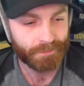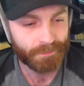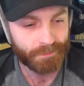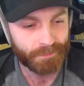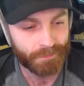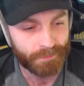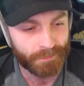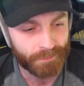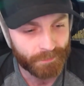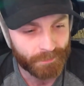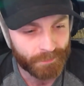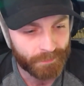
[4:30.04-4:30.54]

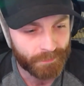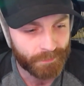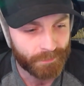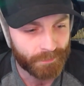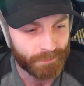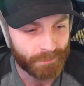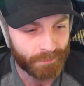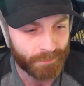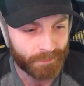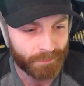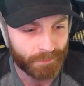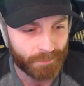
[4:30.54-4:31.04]

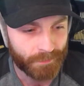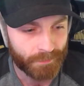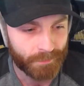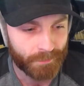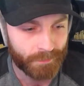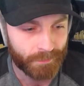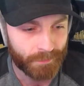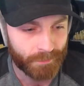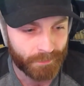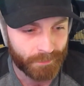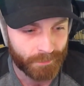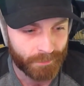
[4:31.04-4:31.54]

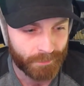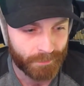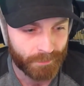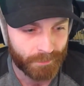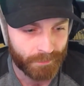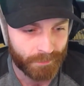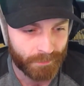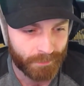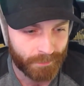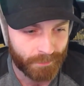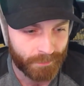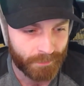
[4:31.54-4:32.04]

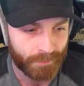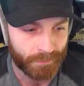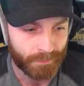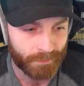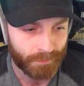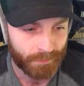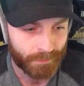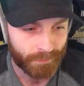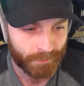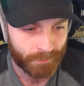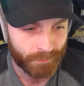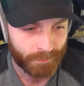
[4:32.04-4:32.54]

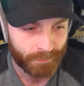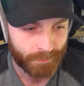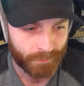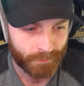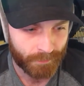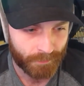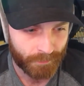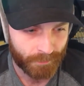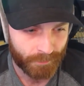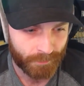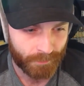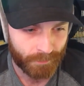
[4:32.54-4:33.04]

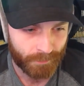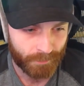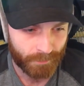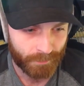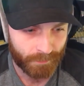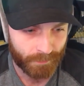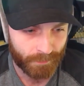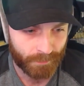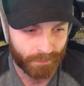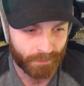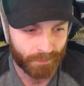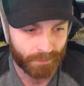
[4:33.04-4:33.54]

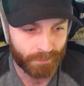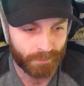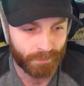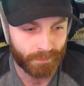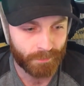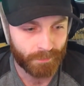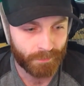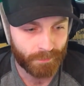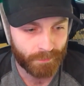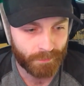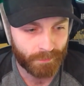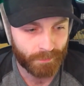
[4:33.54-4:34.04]

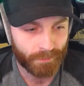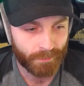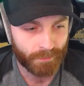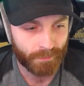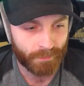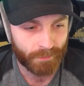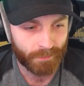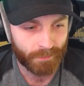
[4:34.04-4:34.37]
(not speaking)